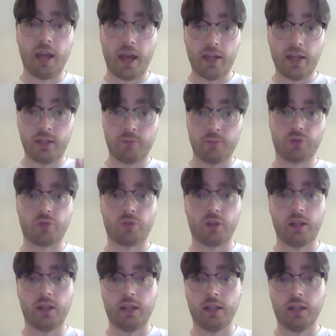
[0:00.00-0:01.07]

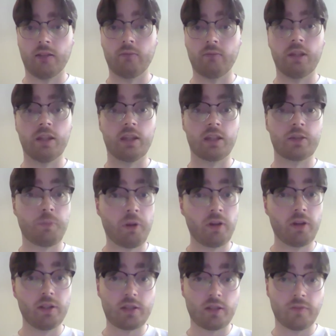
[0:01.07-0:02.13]
asymmetry in the
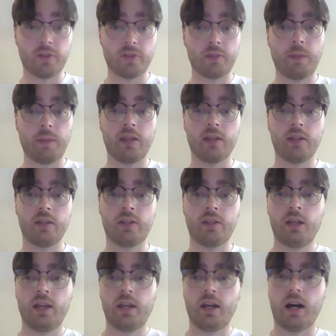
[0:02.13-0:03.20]
experience of the speakers,
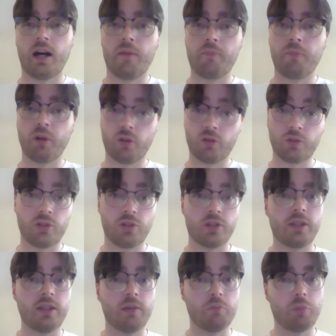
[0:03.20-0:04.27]
but also
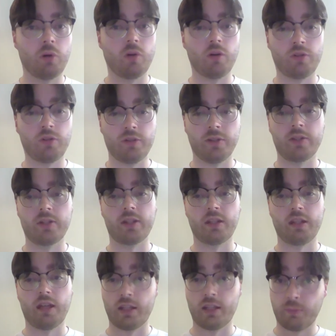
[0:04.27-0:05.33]
just the importance,
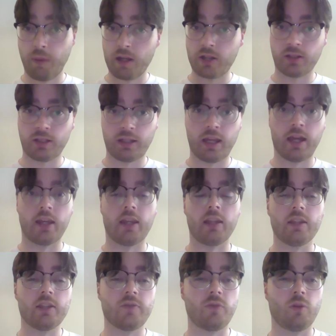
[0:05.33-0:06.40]
especially again
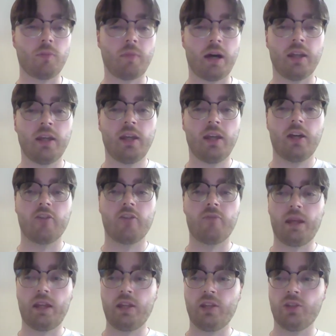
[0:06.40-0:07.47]
in this format of
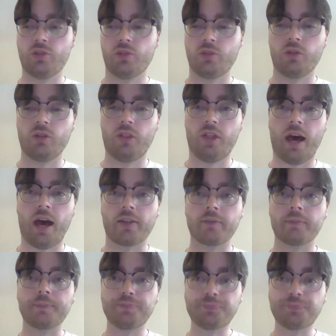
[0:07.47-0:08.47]
making sure that